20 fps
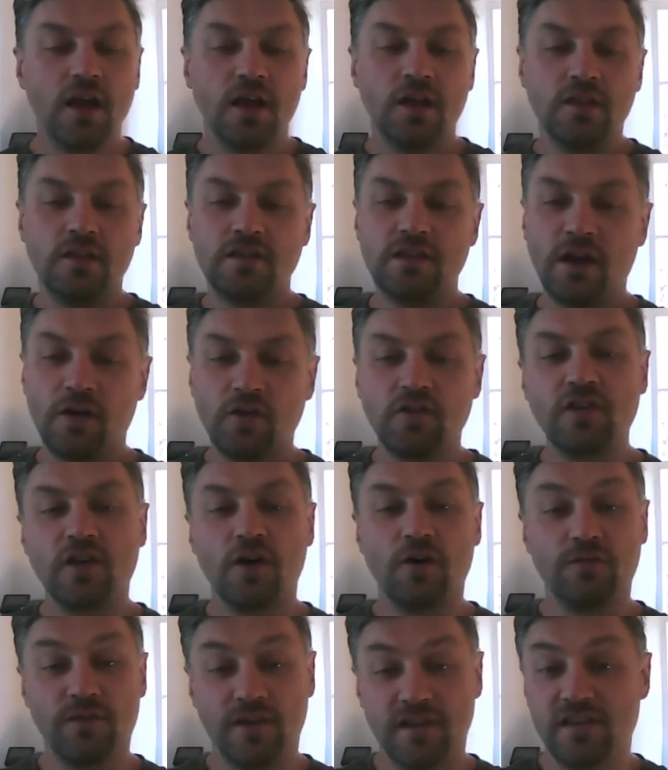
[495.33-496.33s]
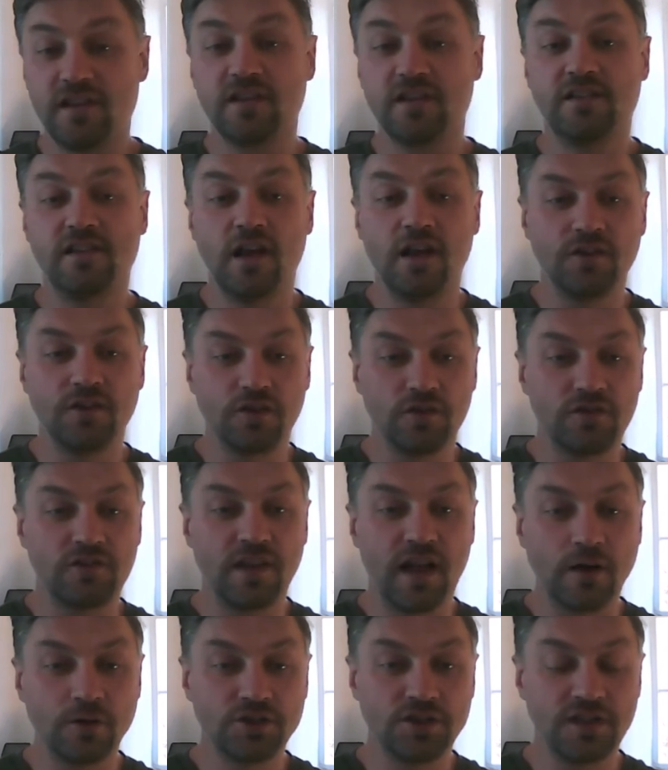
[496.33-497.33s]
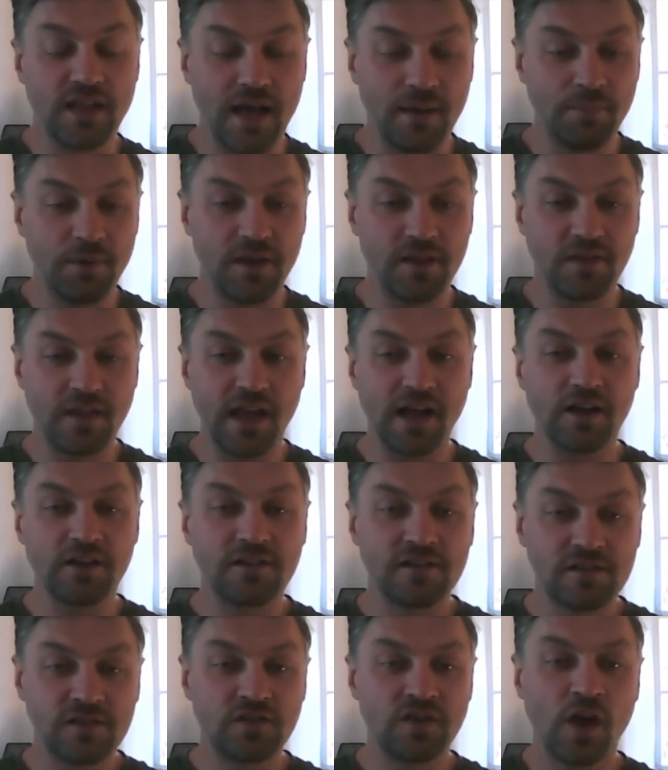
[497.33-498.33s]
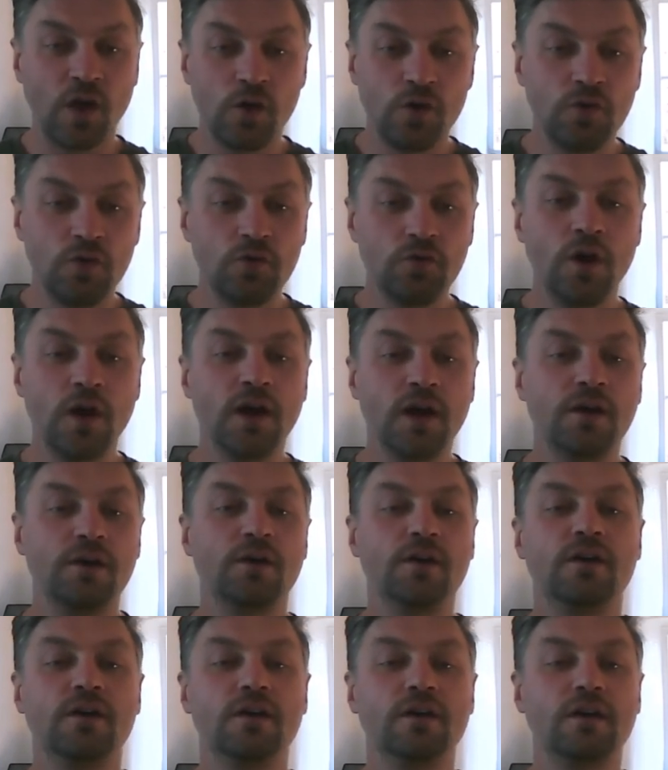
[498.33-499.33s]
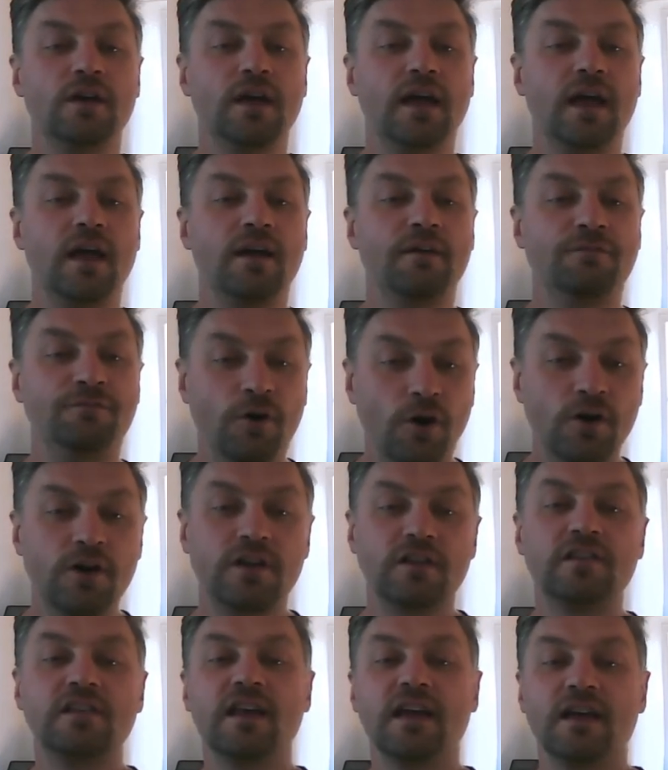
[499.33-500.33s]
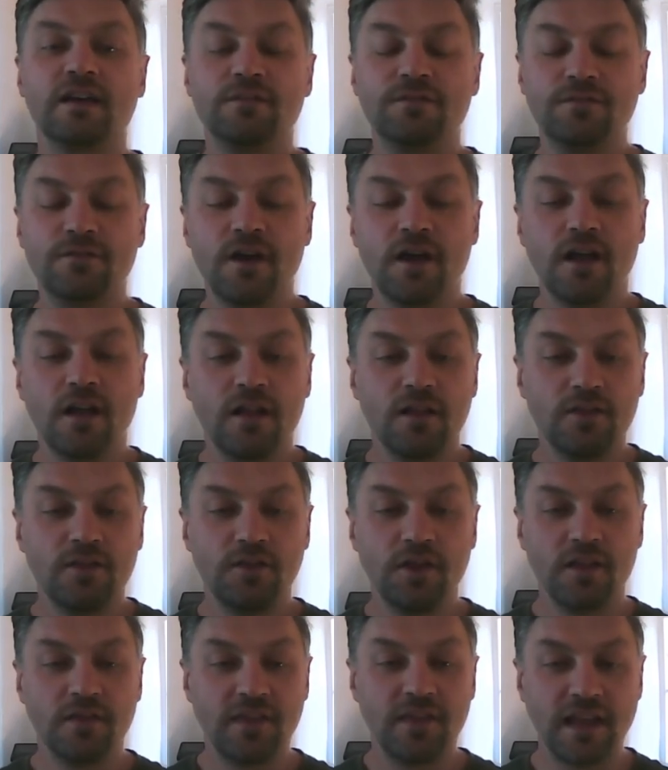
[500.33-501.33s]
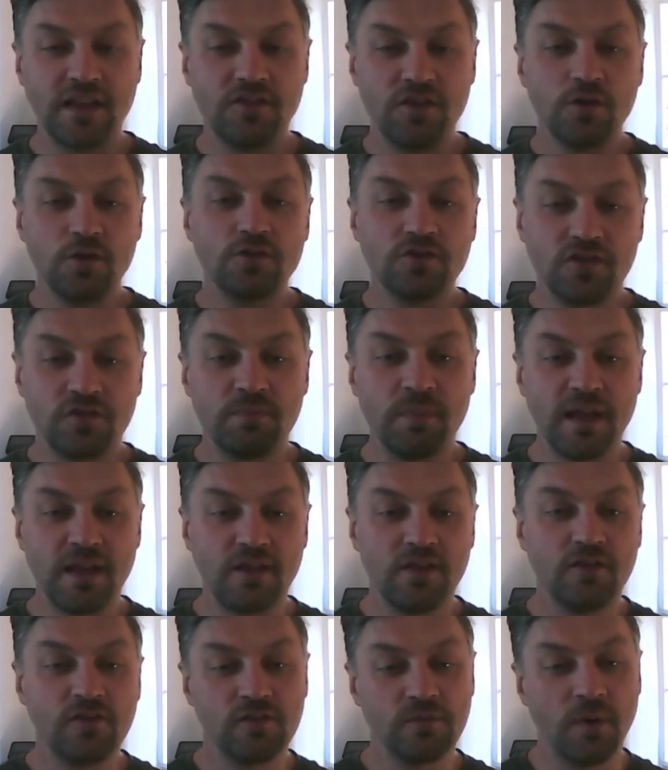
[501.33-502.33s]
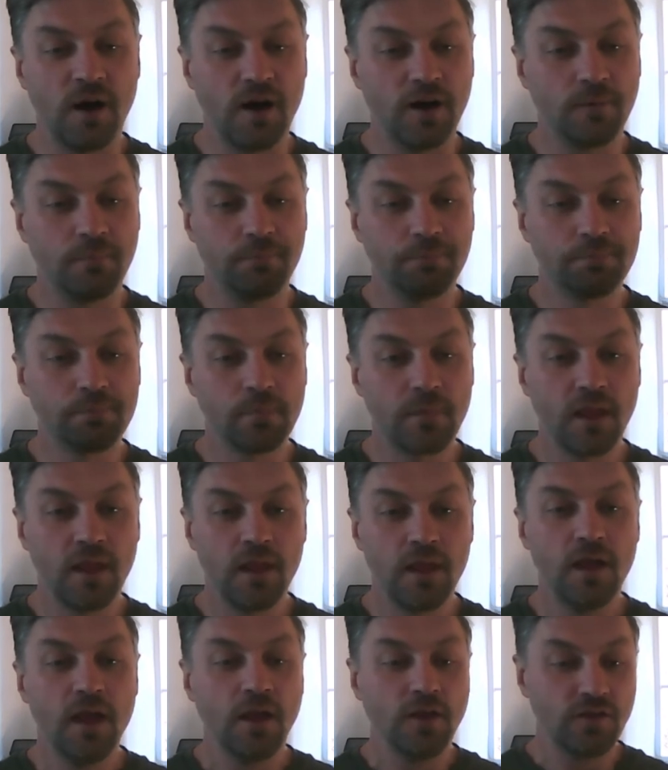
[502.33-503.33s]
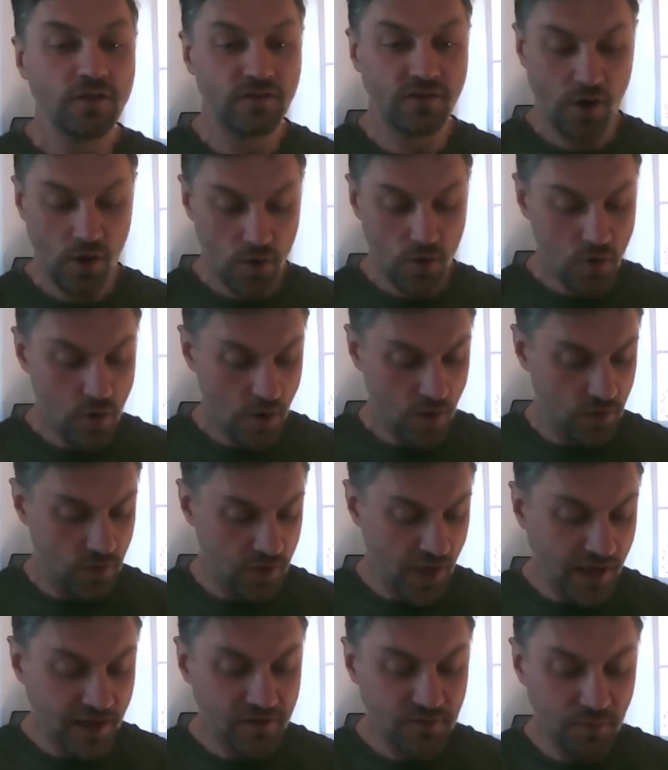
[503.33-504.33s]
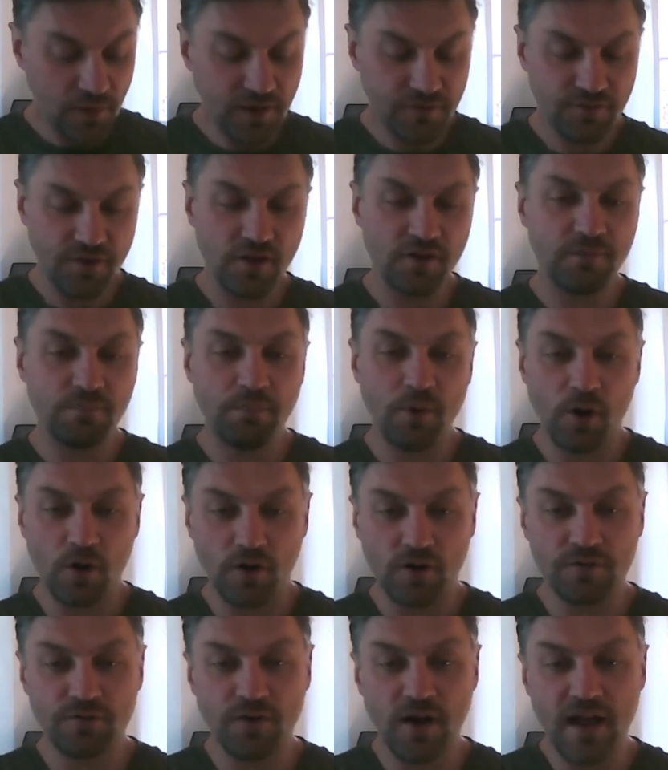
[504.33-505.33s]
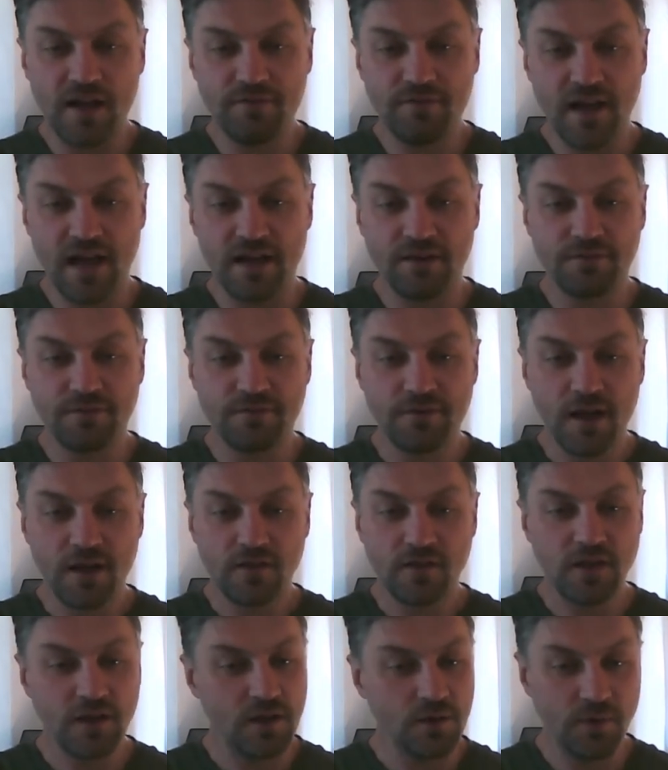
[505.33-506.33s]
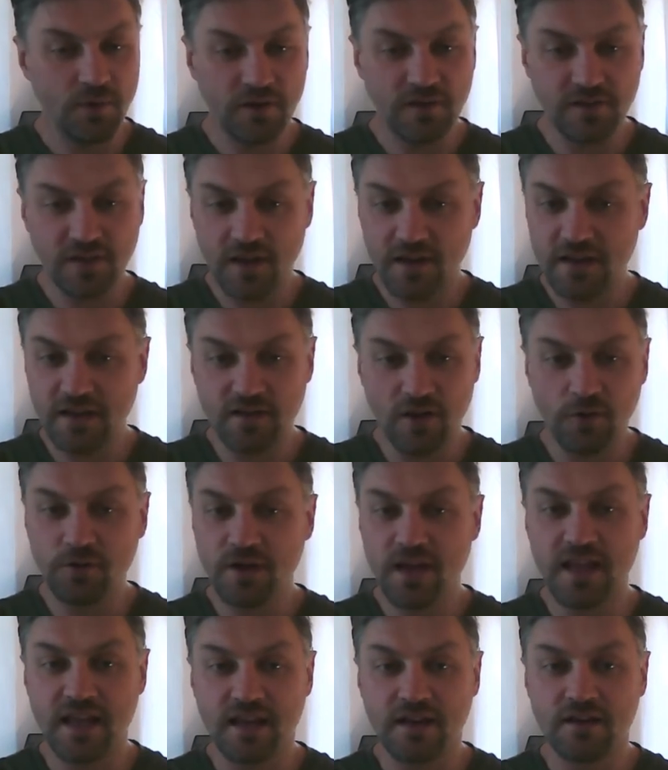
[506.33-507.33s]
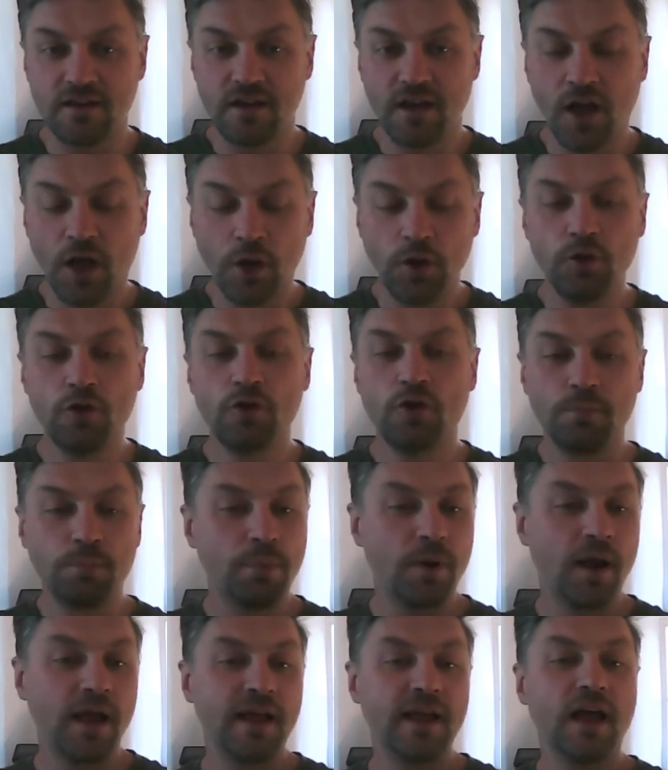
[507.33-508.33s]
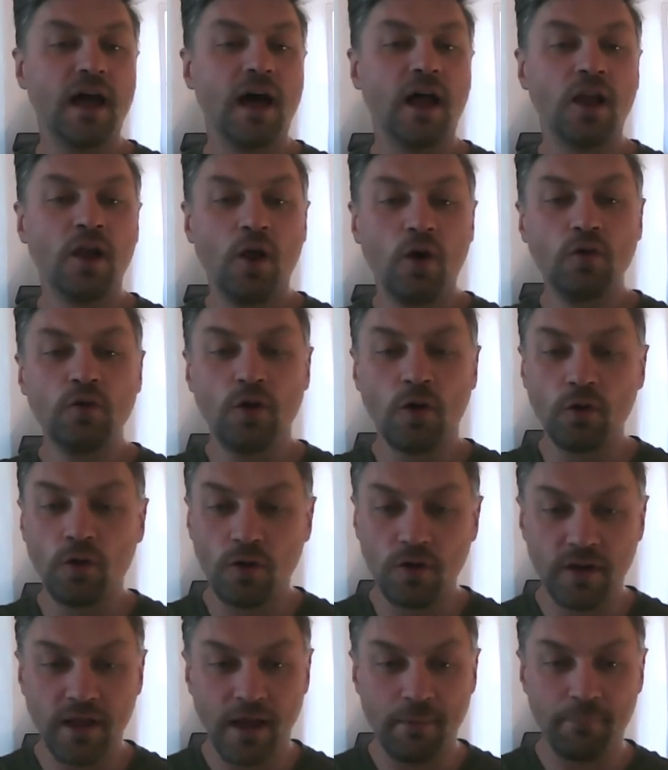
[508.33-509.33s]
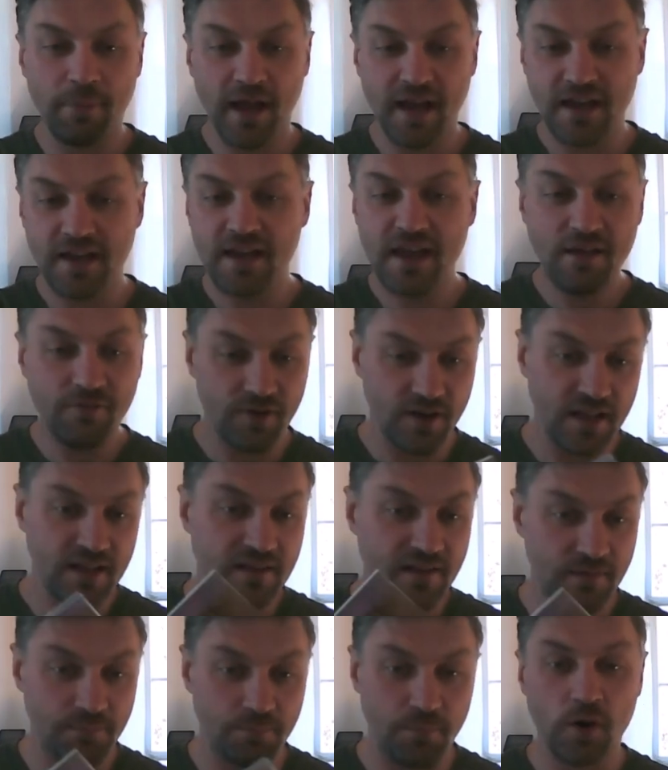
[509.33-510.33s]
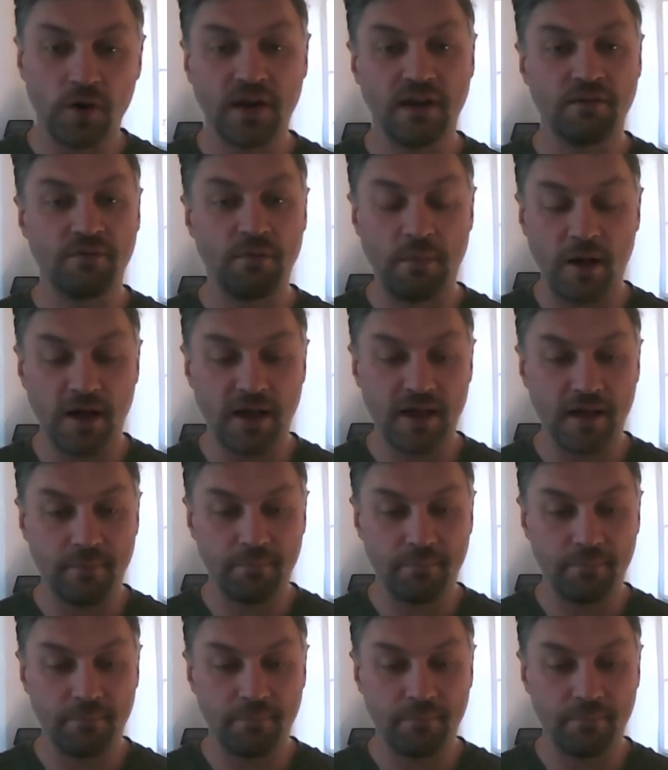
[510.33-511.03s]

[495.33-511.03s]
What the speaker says: there is obviously a certain nostalgia there, but they are so evocative that they do just make you smile. So that is one of those books for AFF that you most certainly don't need. You could play a long campaign, never need this book, never buy it.